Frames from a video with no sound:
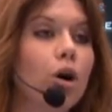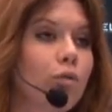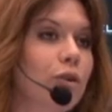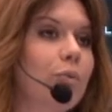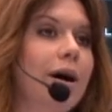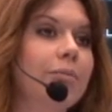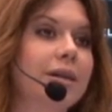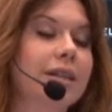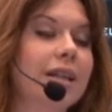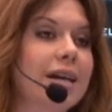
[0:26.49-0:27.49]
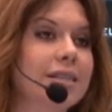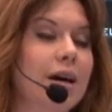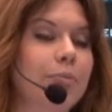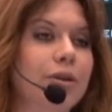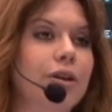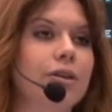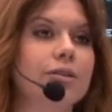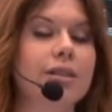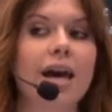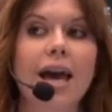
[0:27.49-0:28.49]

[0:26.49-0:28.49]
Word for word: overwhelming the last couple years,